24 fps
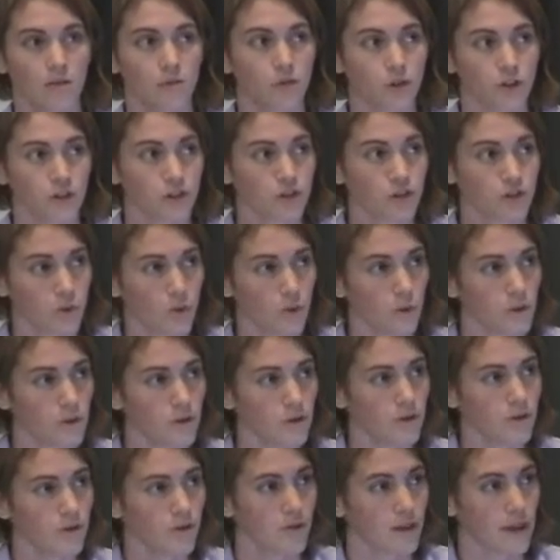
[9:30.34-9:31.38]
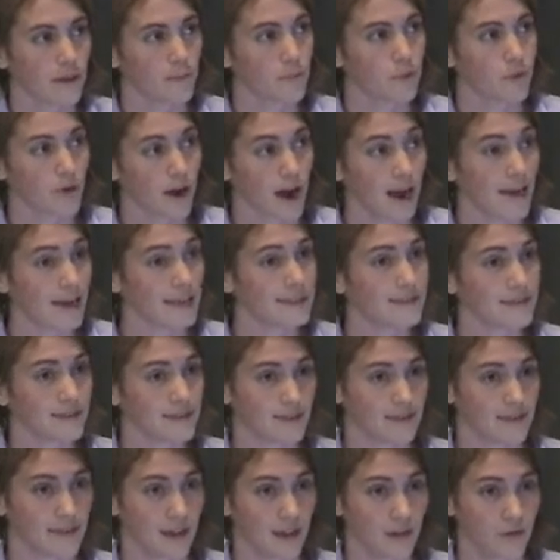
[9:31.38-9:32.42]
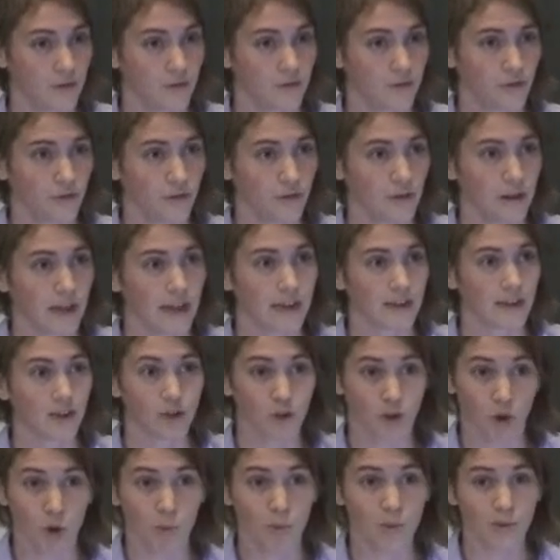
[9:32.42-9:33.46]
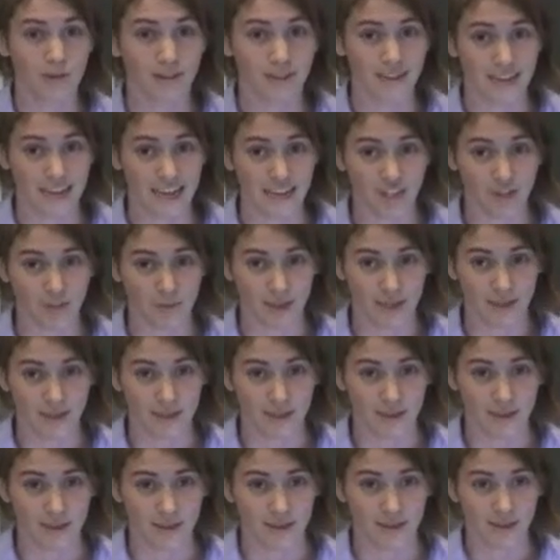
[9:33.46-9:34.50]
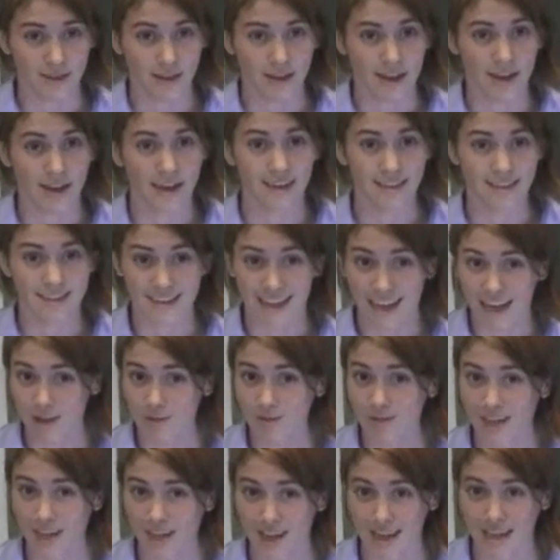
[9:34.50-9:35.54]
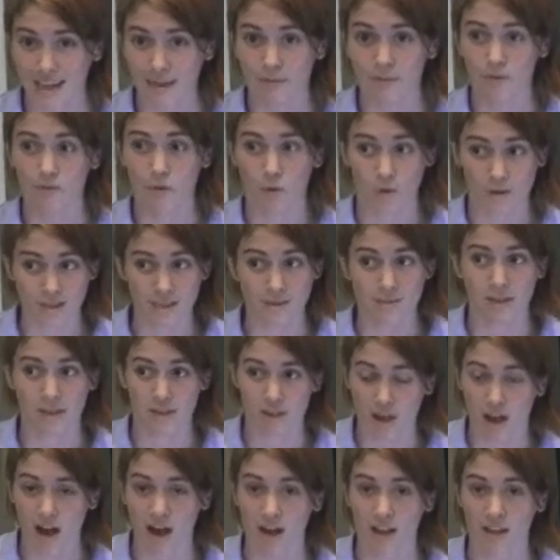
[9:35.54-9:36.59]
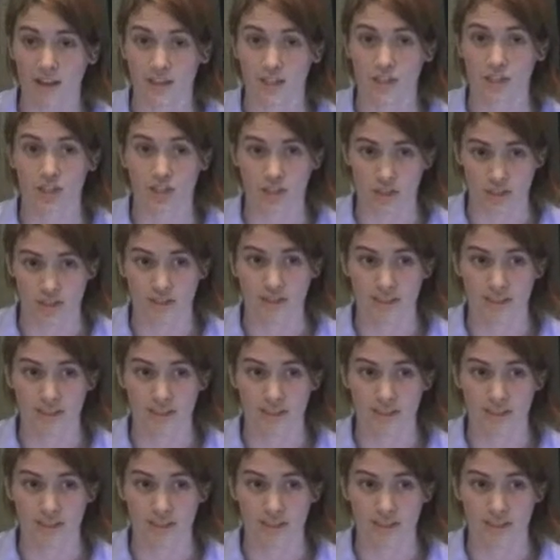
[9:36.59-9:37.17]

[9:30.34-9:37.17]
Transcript: For a school that prides itself in global engagement, it is now time for Smith College to